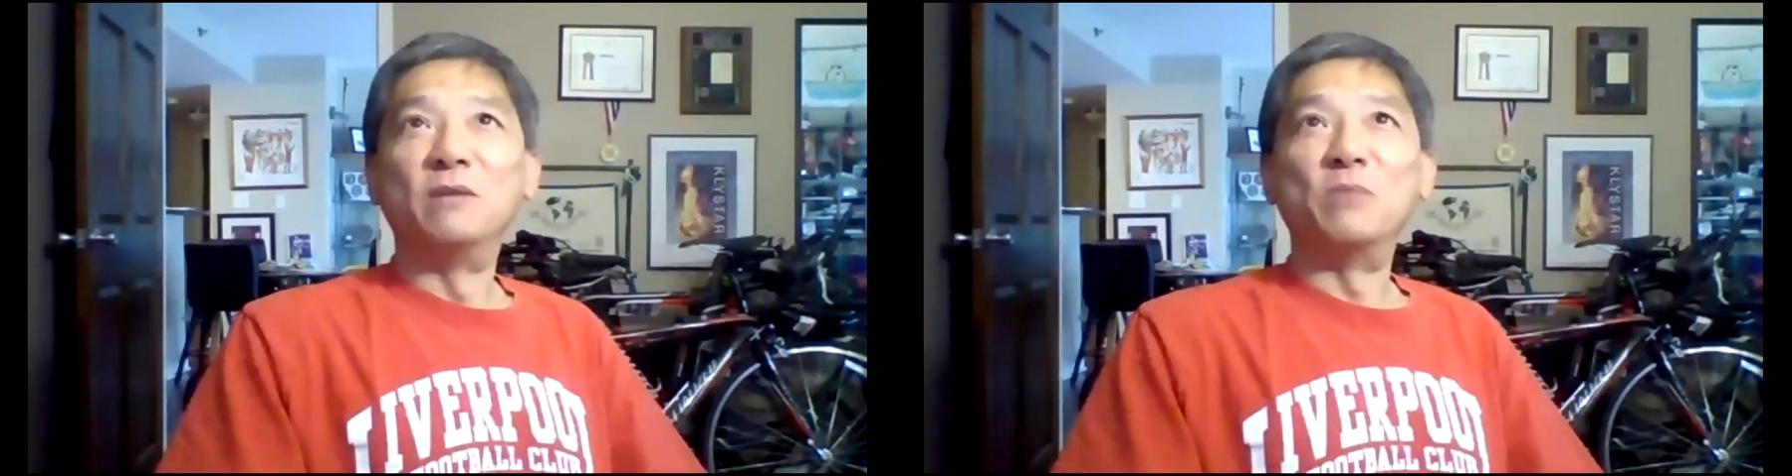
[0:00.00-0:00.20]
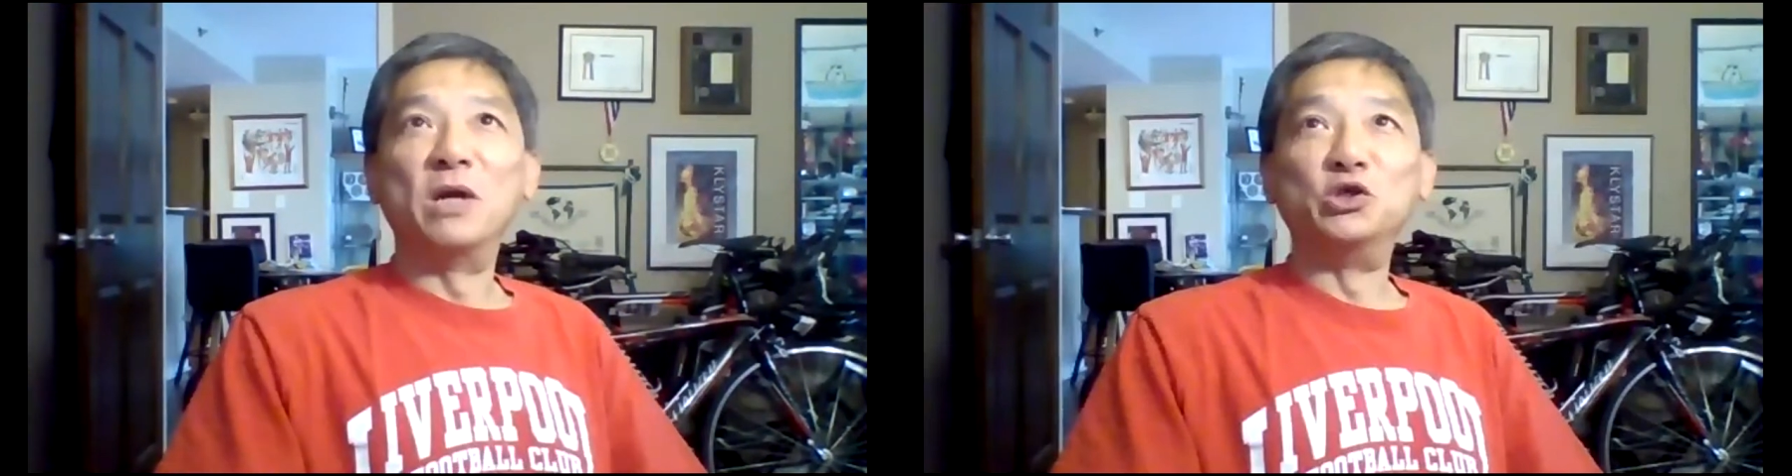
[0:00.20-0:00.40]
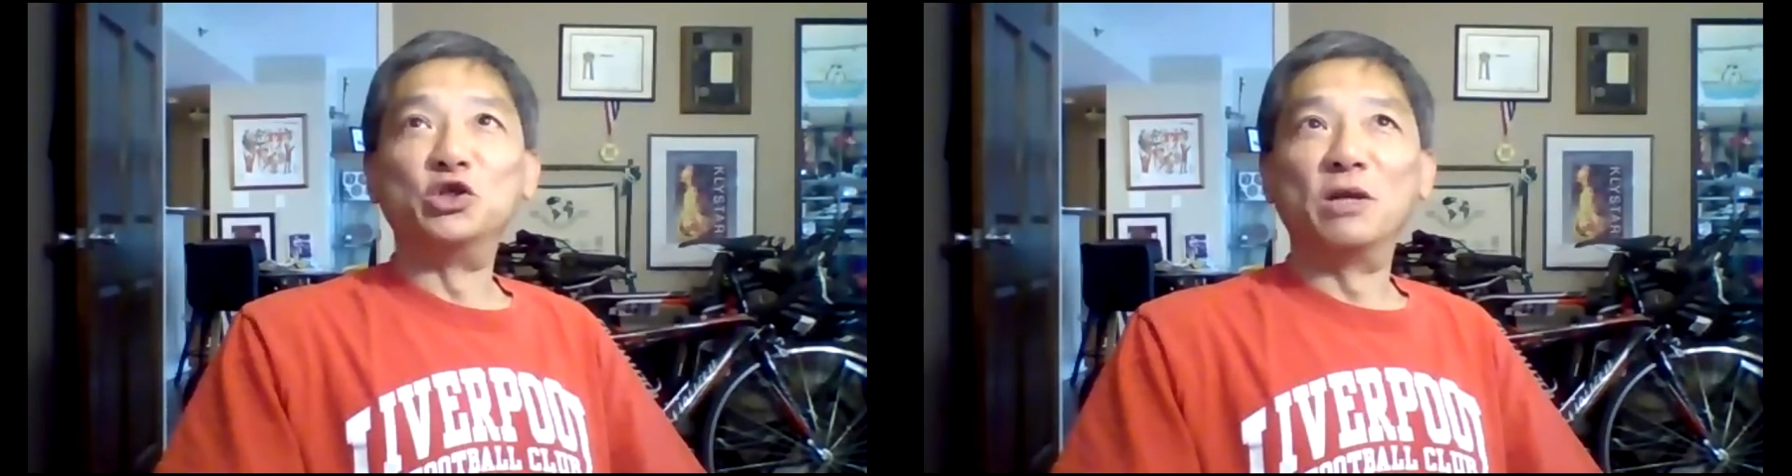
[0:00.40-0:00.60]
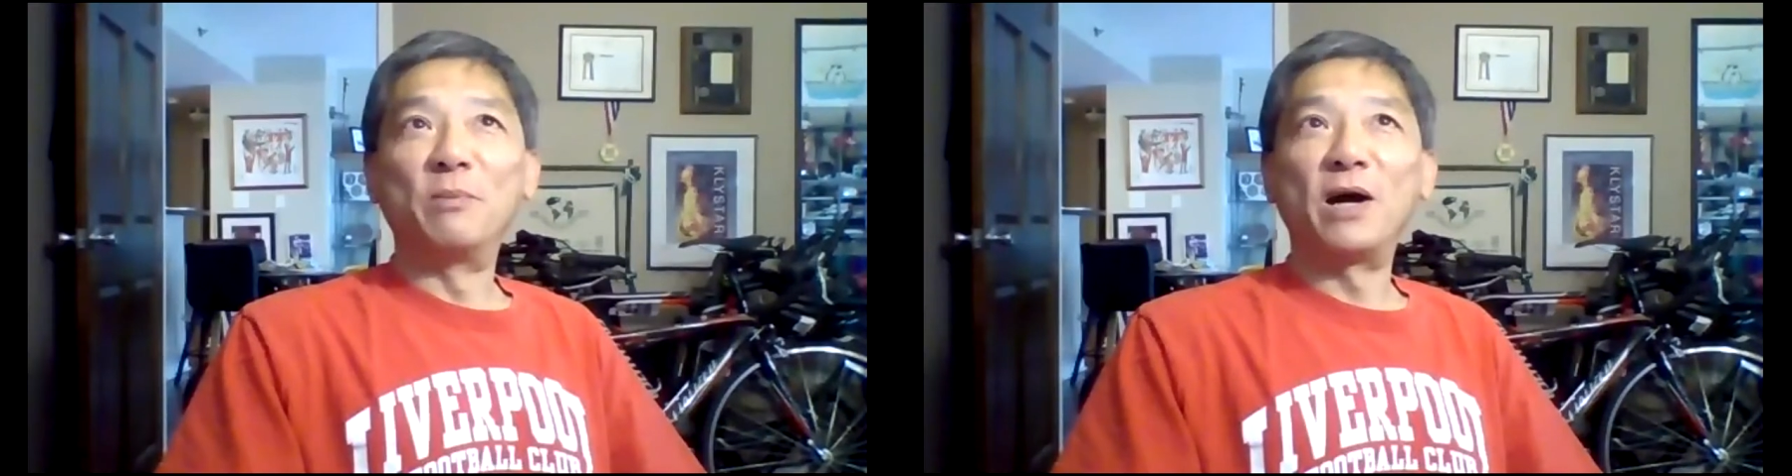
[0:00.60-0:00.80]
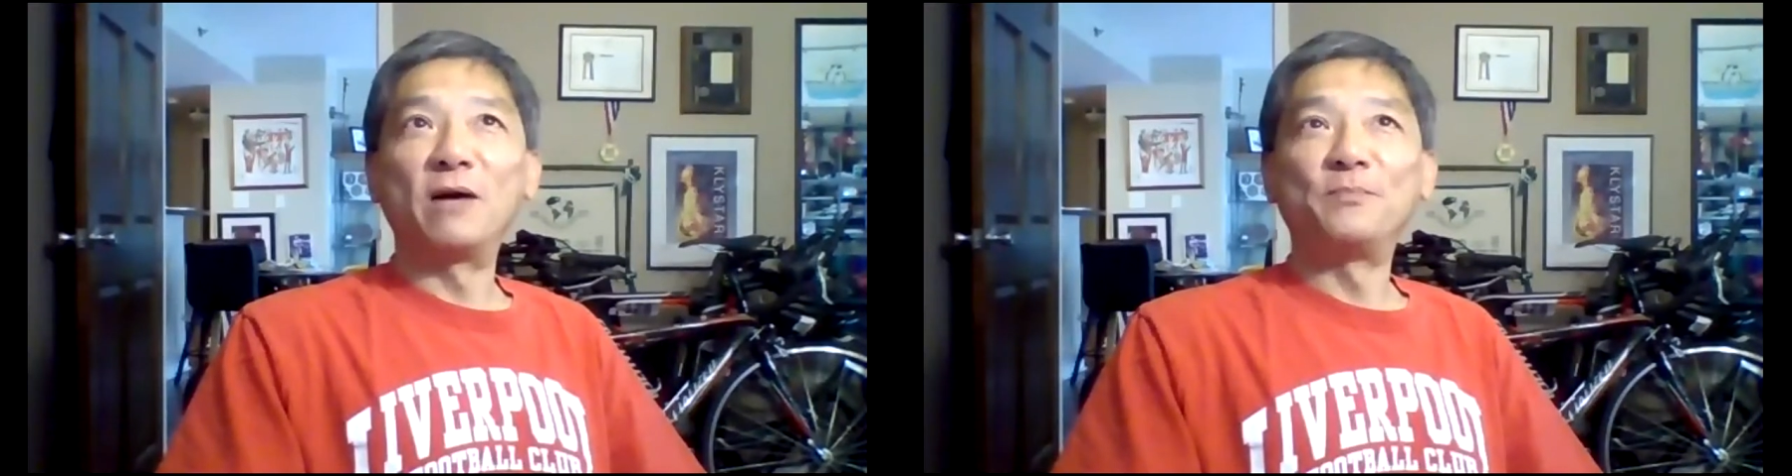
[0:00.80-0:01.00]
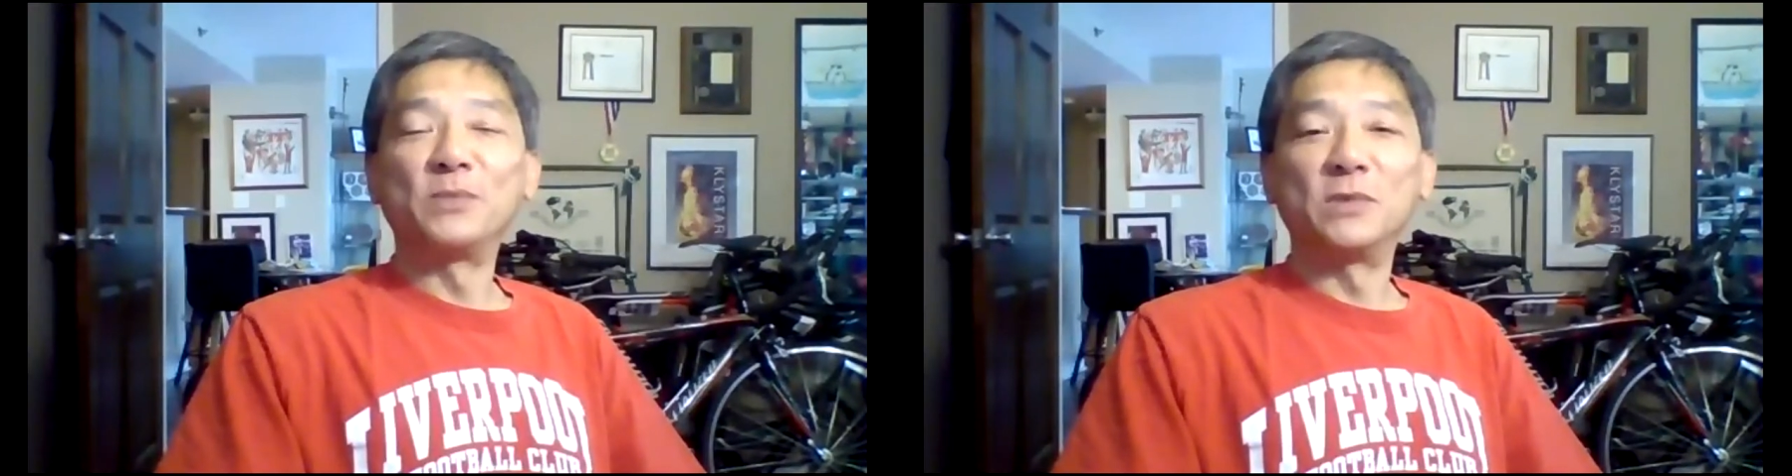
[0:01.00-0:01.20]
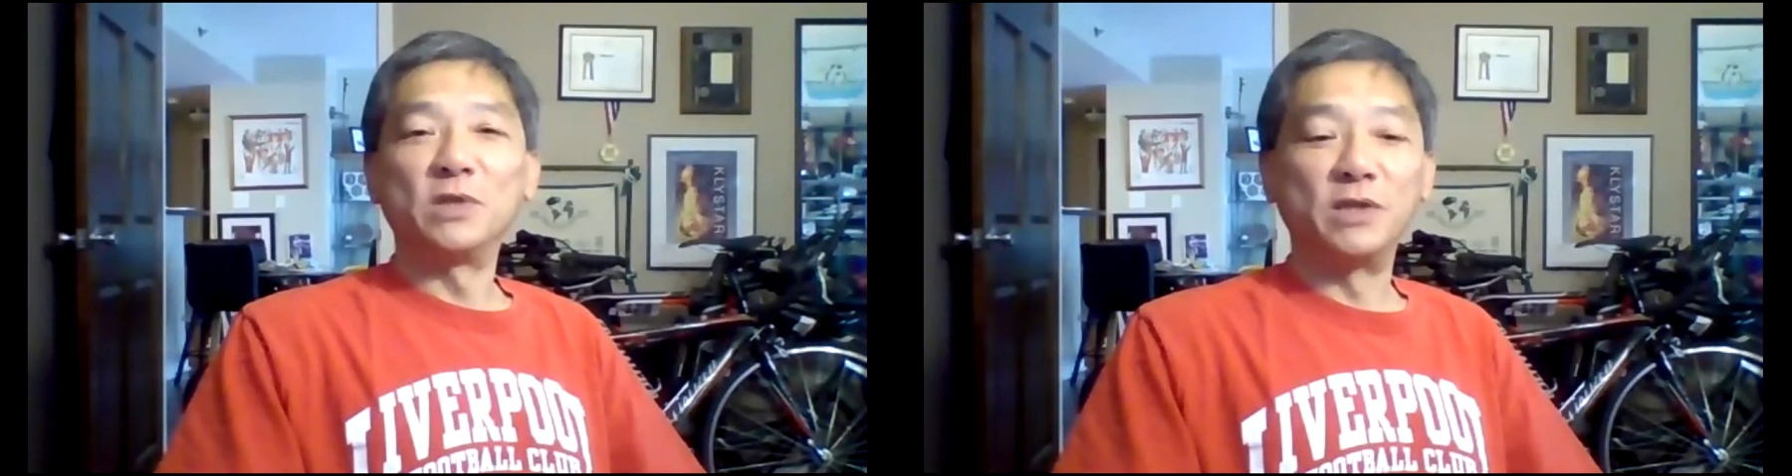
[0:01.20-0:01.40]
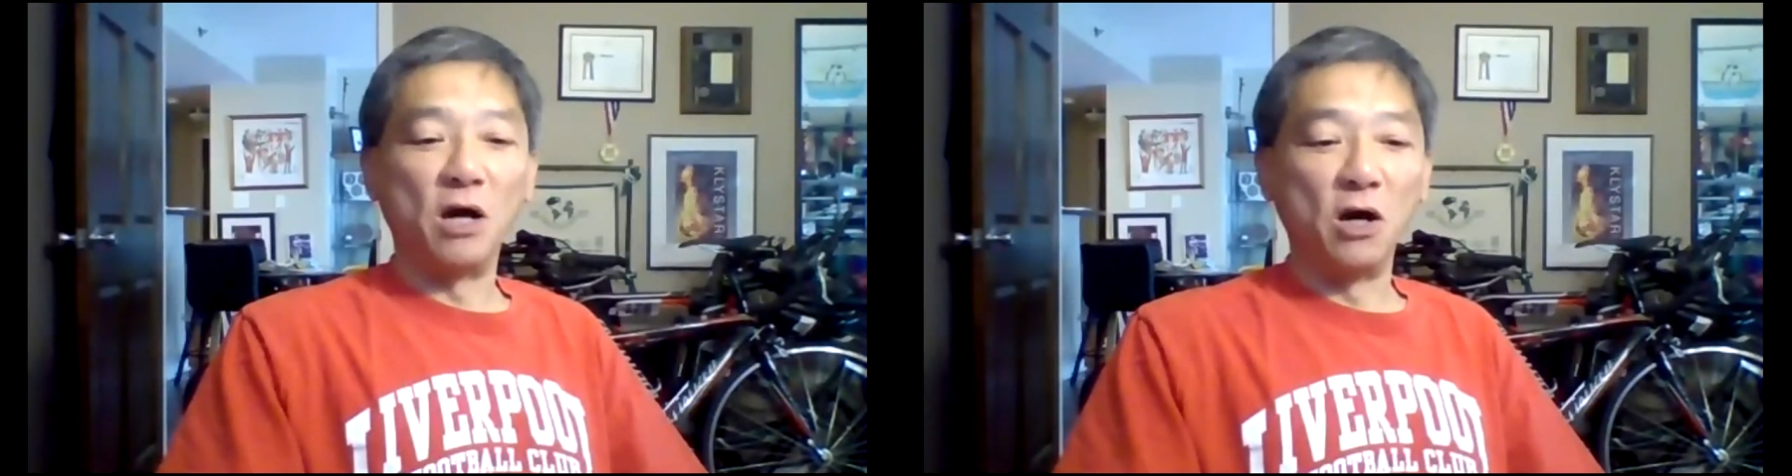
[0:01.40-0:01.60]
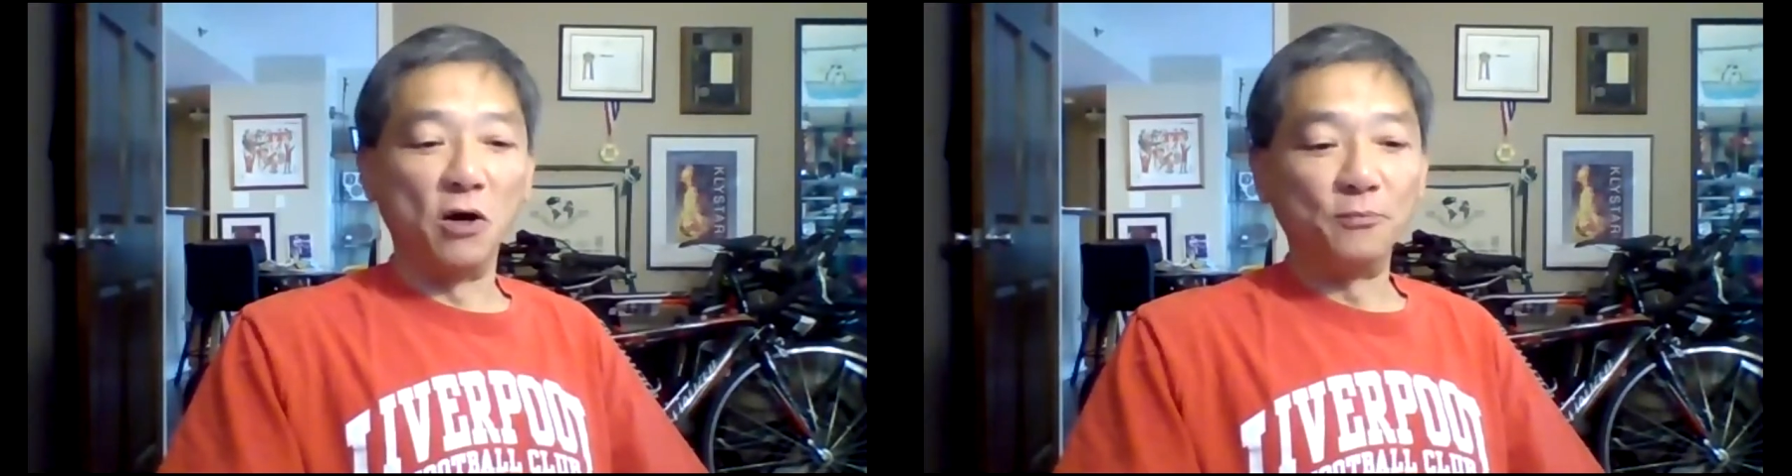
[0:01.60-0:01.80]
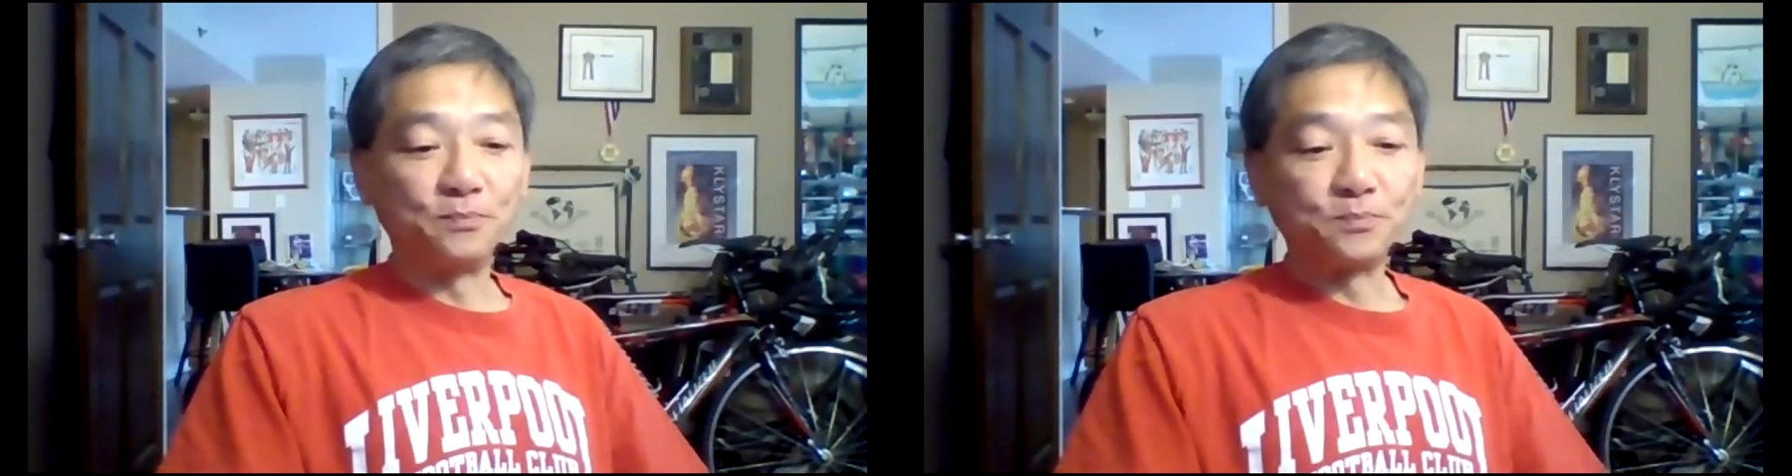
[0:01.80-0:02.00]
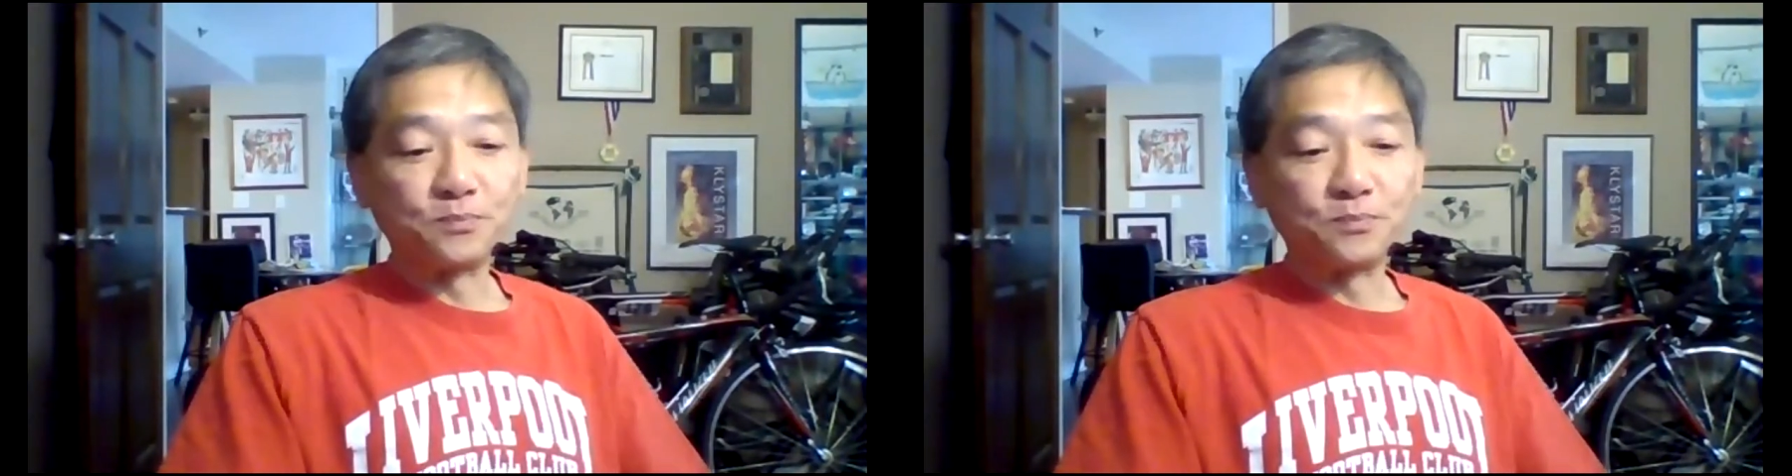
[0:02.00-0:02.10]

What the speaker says: mention about. So